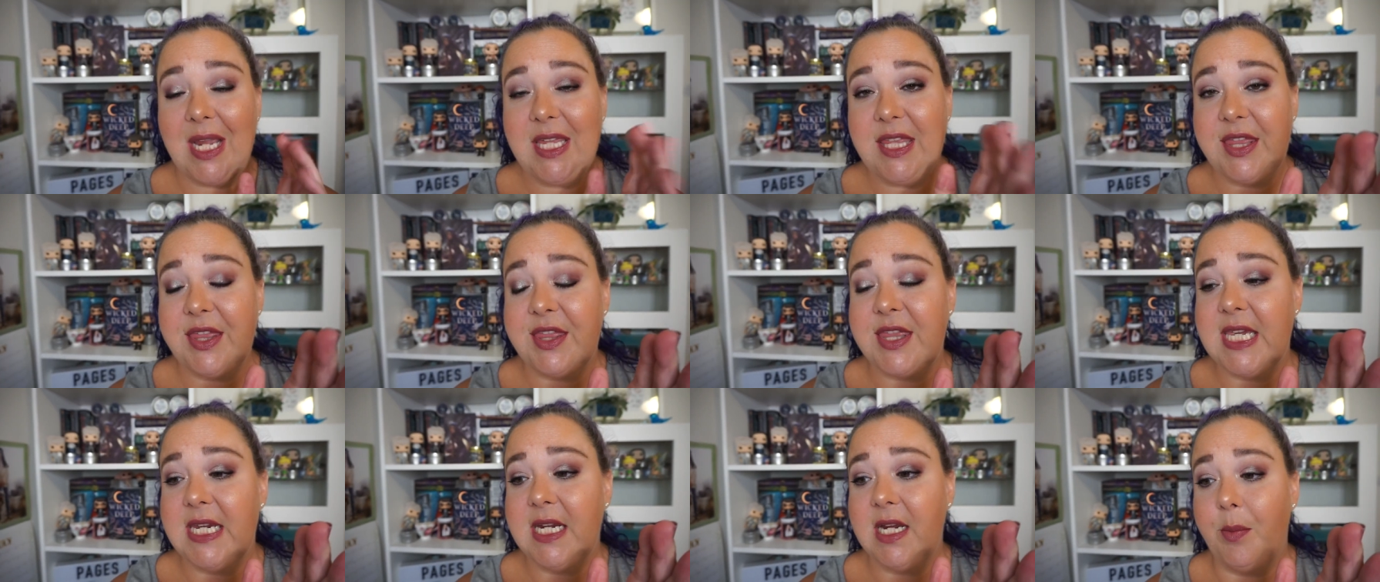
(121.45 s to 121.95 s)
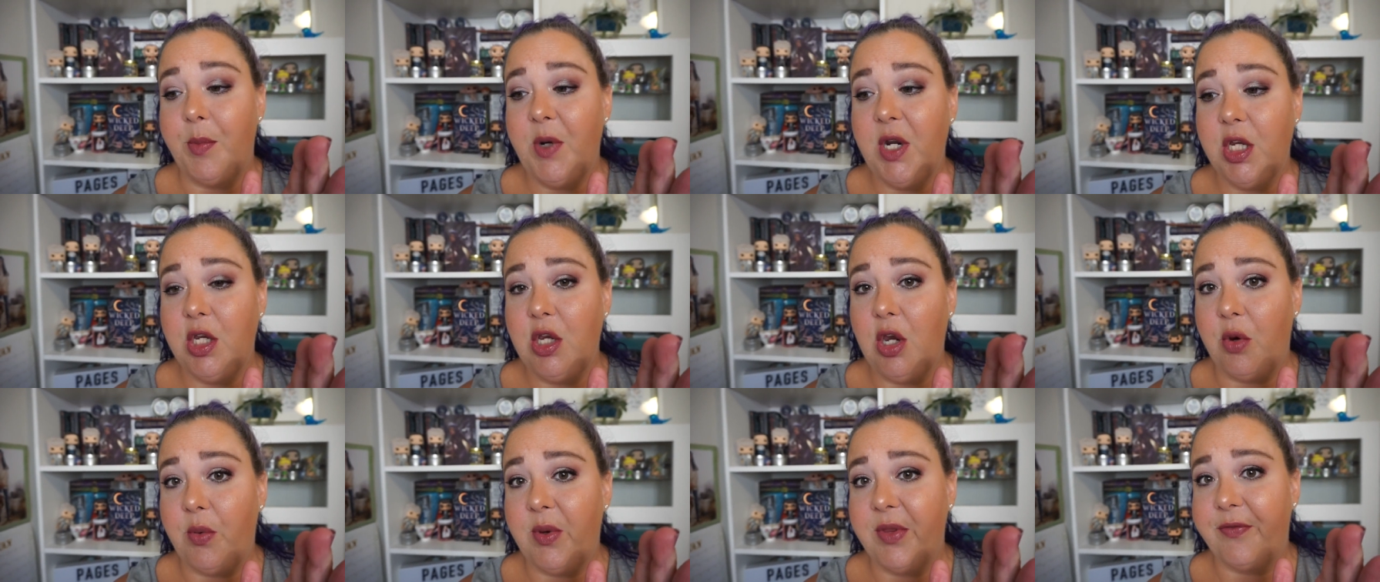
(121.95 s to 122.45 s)
I think I'm going
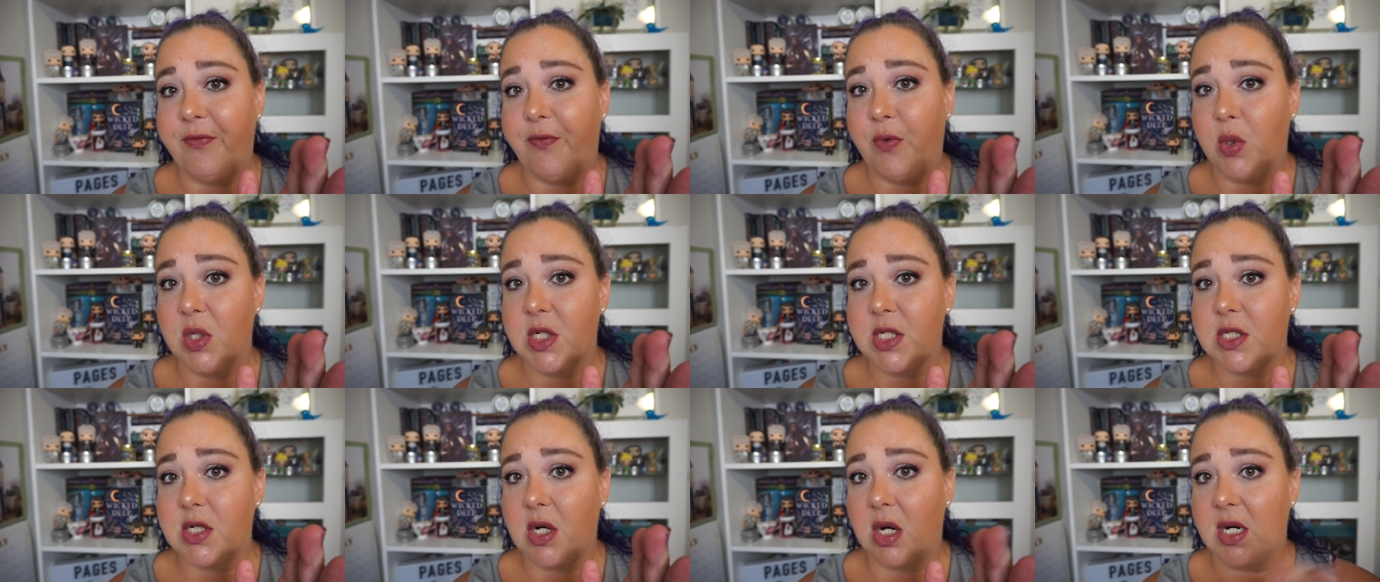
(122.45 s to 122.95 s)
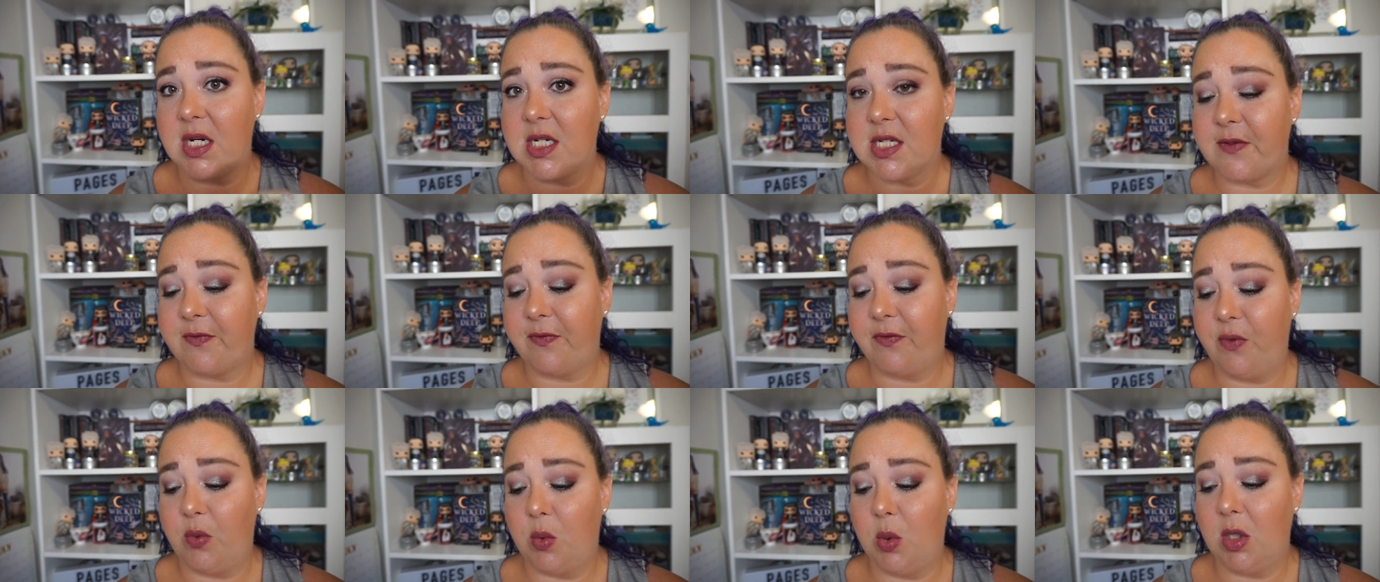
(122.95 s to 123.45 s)
to go with 4 stars
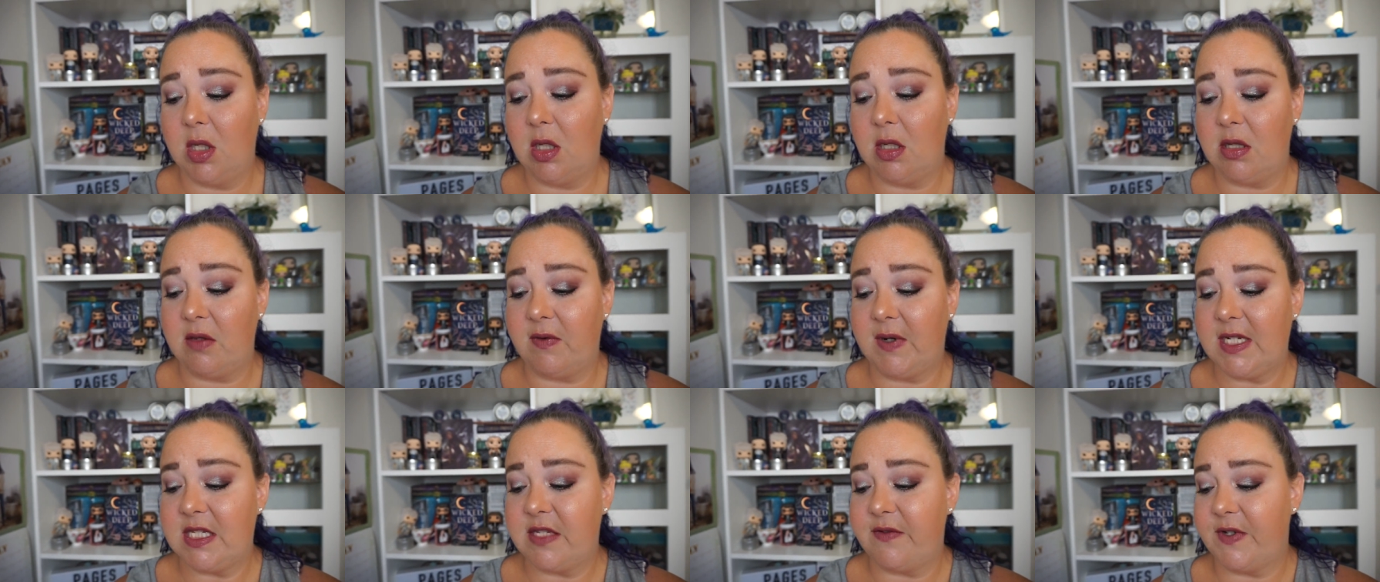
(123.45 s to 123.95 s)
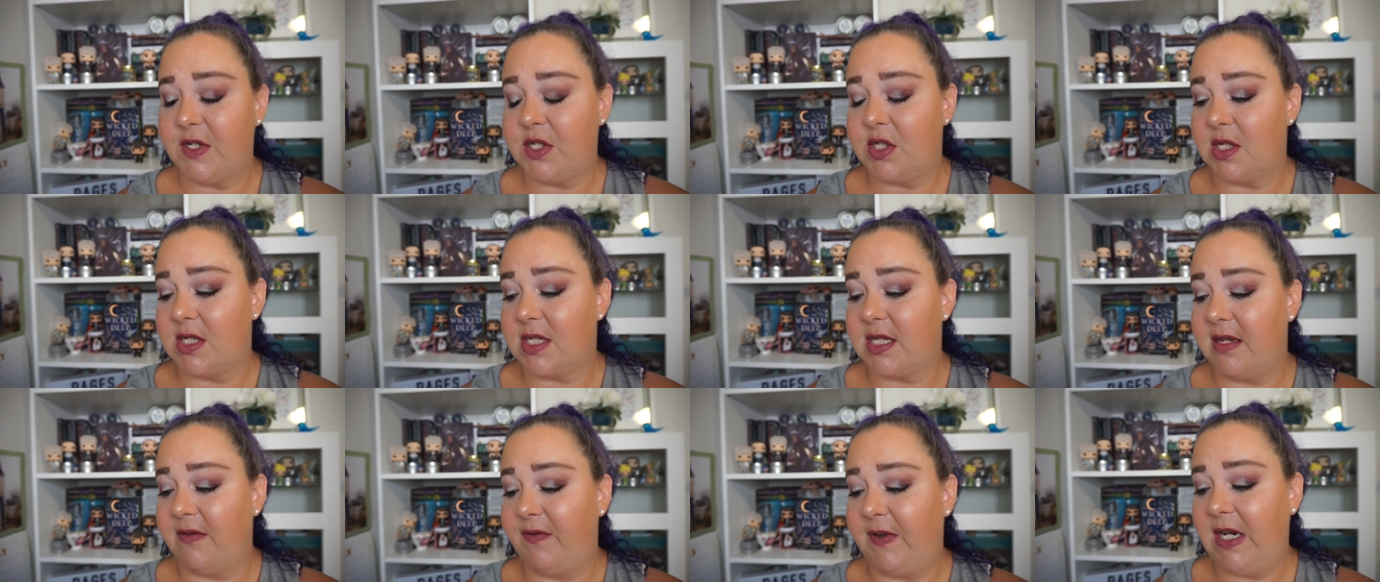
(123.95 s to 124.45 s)
for The Rest of Us
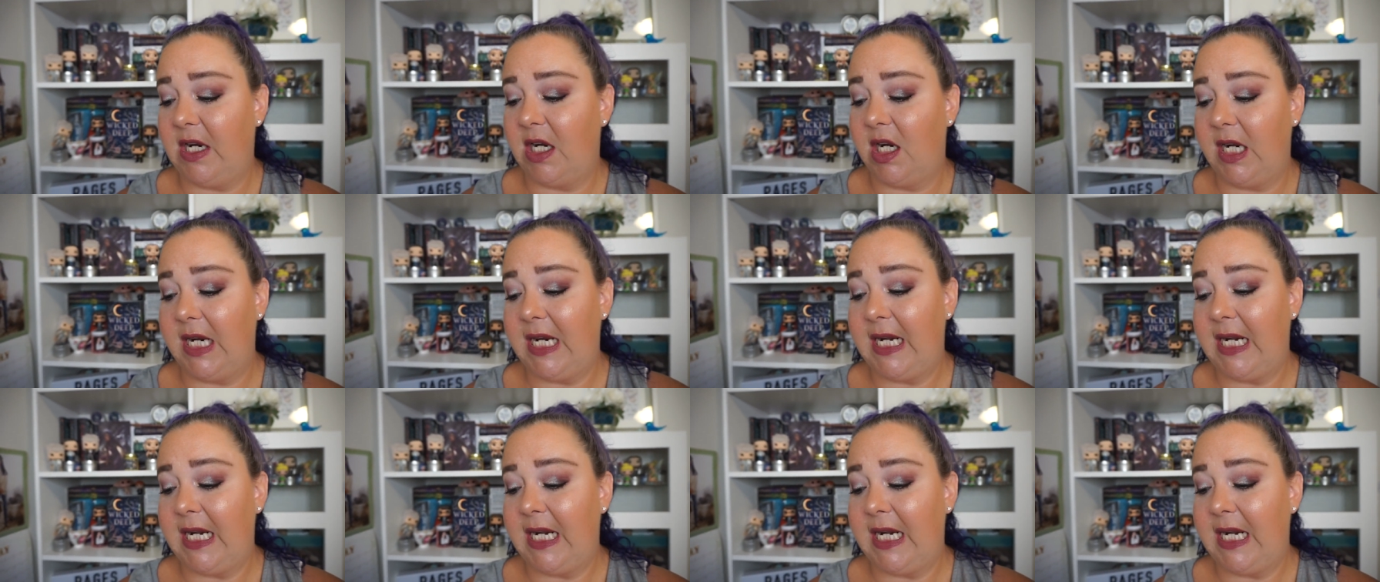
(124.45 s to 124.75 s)
Just Live Here.